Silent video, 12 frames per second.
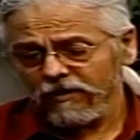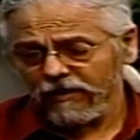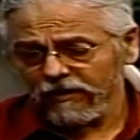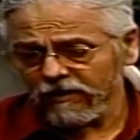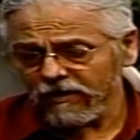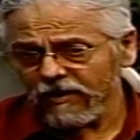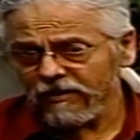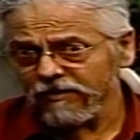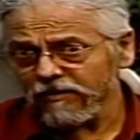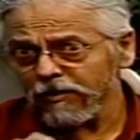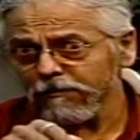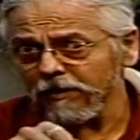lined
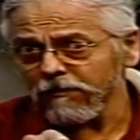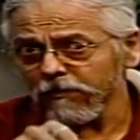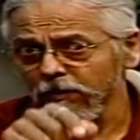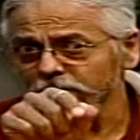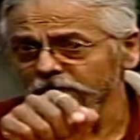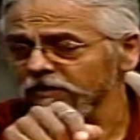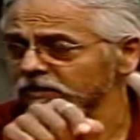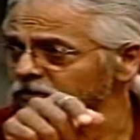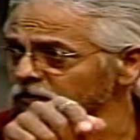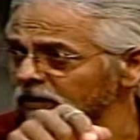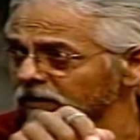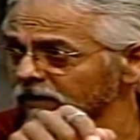it up in a perfectly
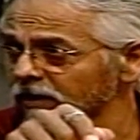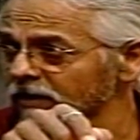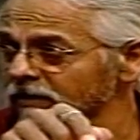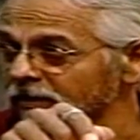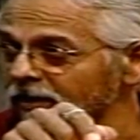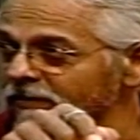straight line, and I